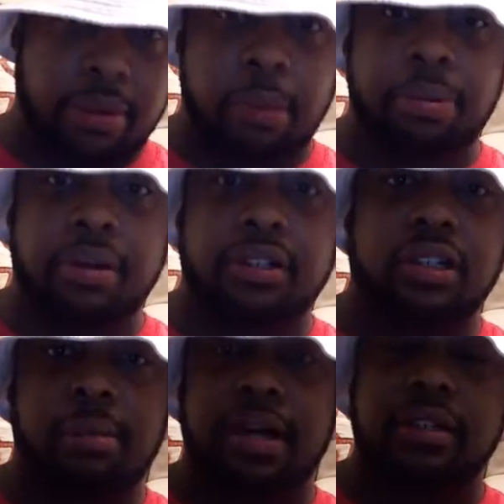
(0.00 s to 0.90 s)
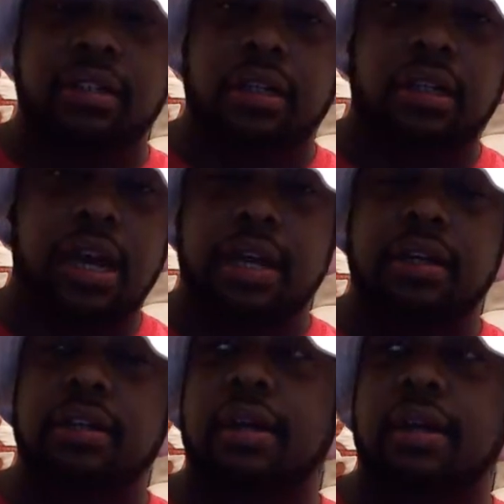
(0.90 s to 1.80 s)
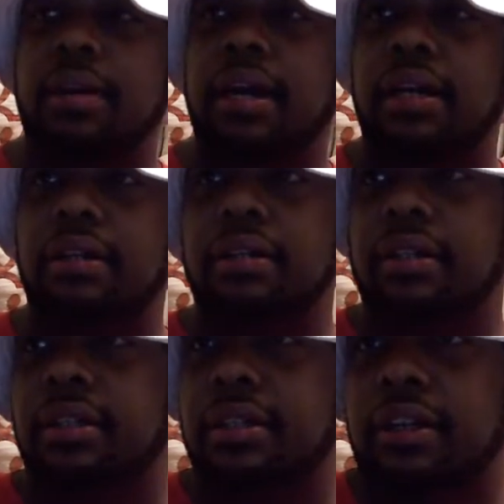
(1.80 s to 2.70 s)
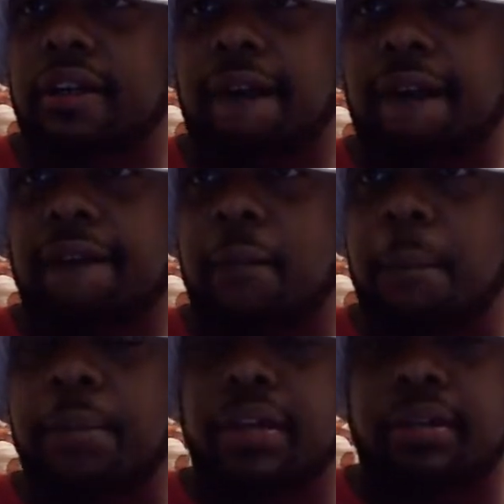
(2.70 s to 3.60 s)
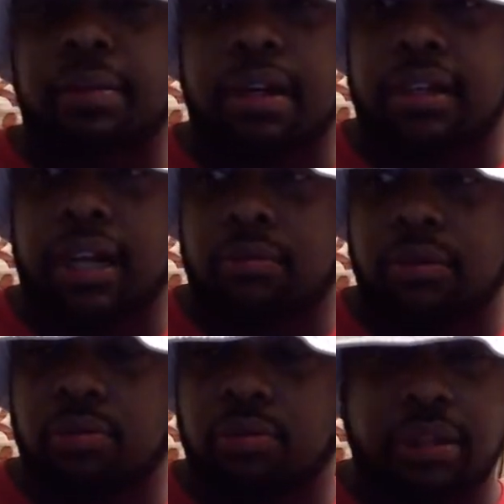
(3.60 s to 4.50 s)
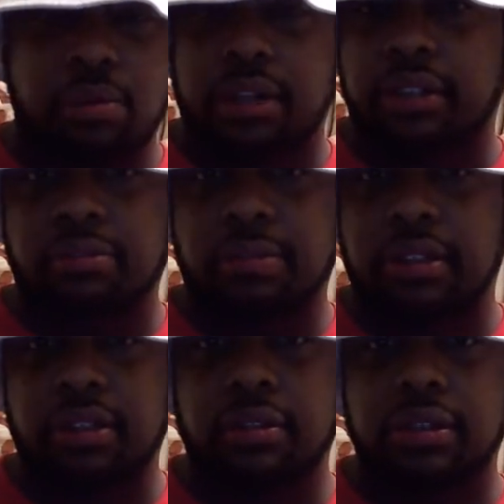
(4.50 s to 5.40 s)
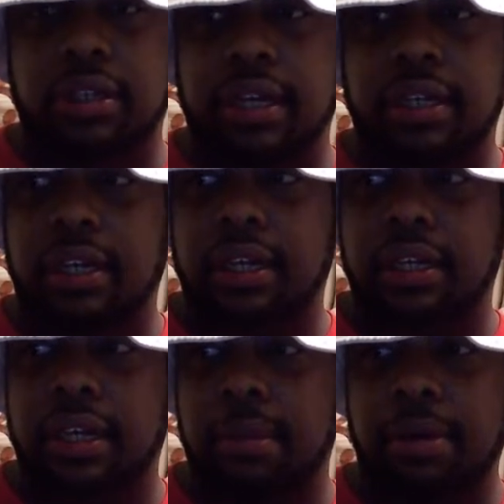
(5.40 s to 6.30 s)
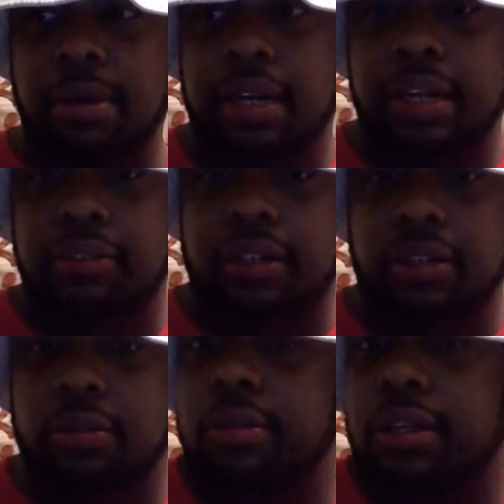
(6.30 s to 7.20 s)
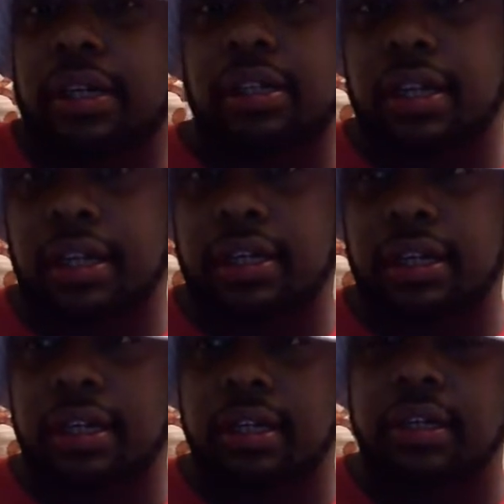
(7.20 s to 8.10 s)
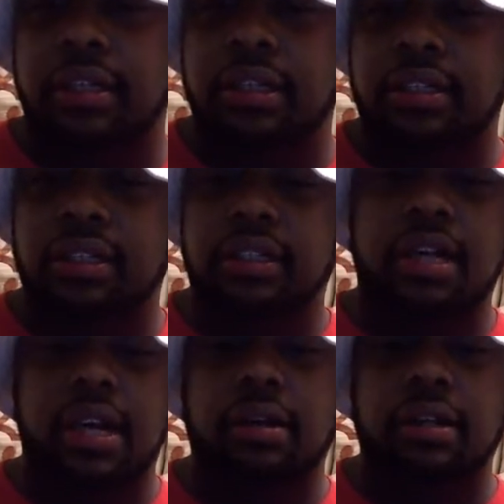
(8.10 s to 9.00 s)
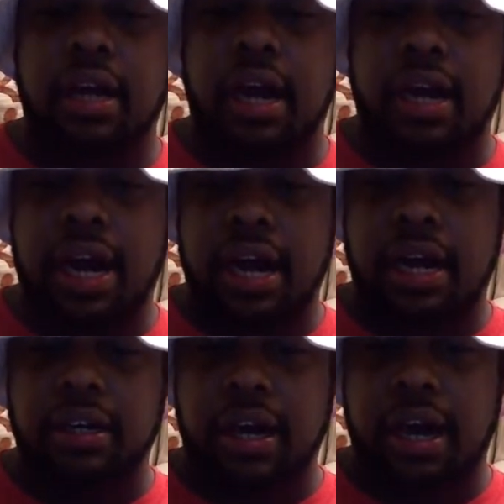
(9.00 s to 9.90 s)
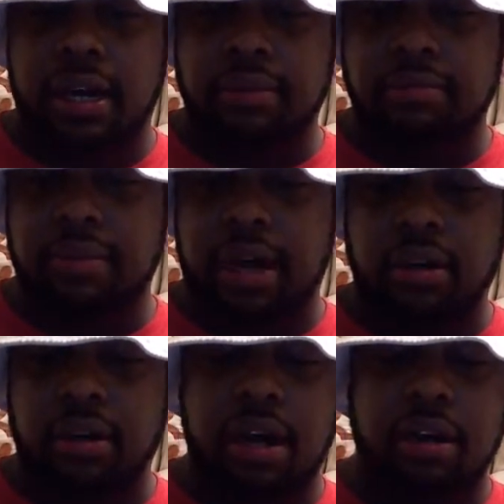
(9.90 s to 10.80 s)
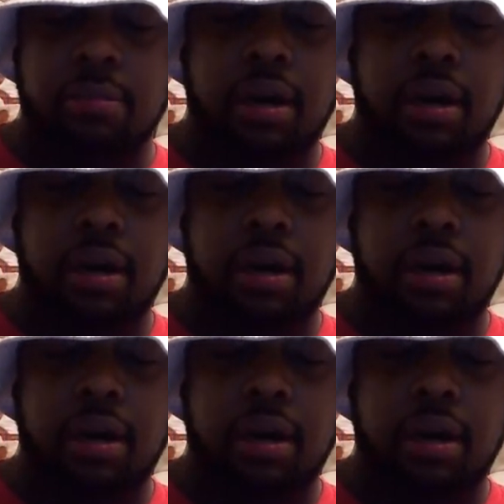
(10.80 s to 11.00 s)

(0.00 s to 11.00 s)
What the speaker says: I'm not punching nobody's clock. I'm not being watched over my shoulders or anything. I'm not even doing anything. It's just that I know how to